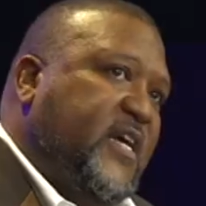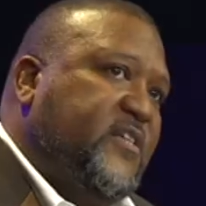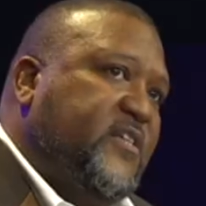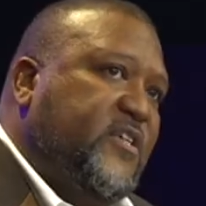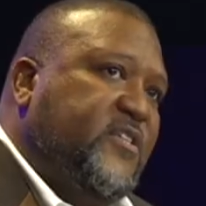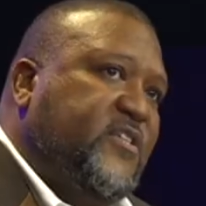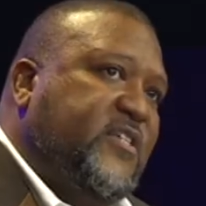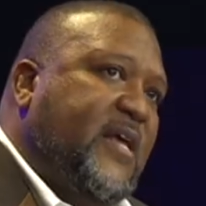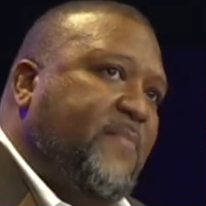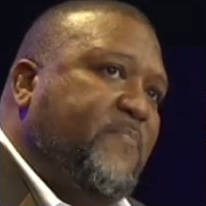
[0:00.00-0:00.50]

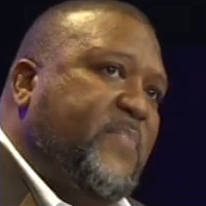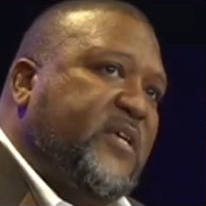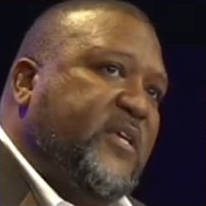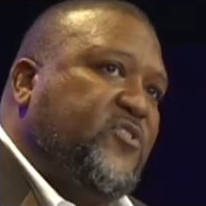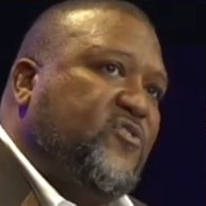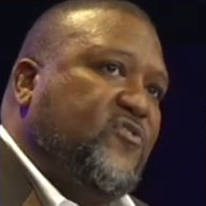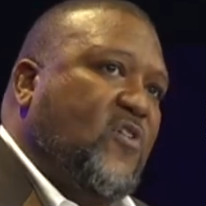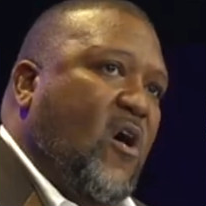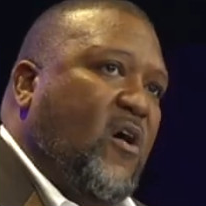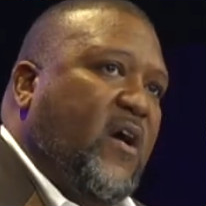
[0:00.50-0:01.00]
6, it said, be
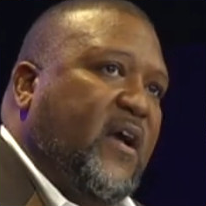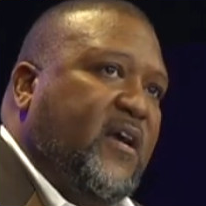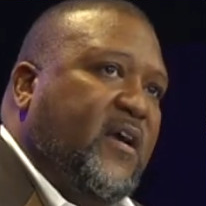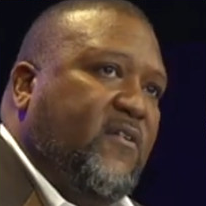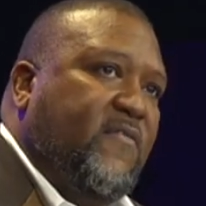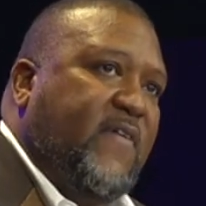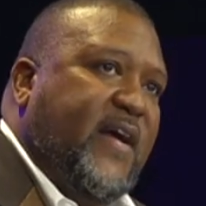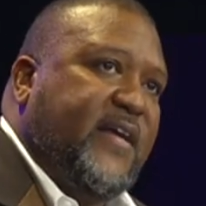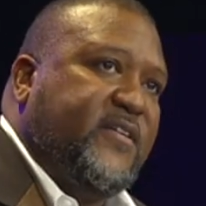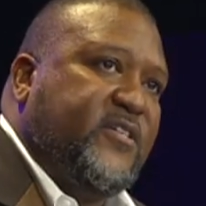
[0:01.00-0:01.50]
strong and
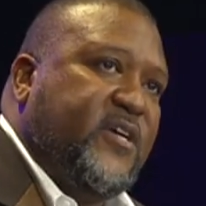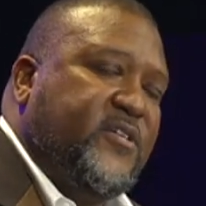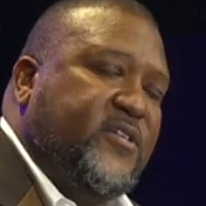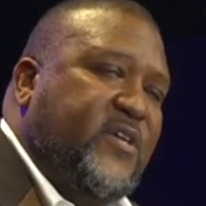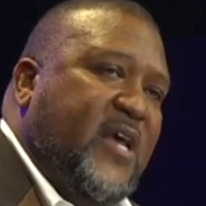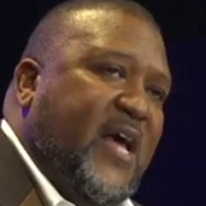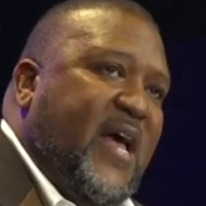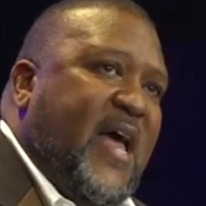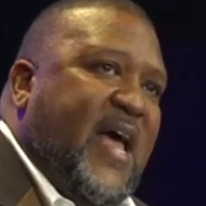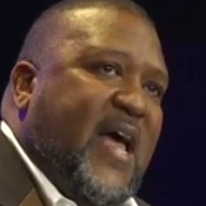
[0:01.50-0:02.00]
courageous.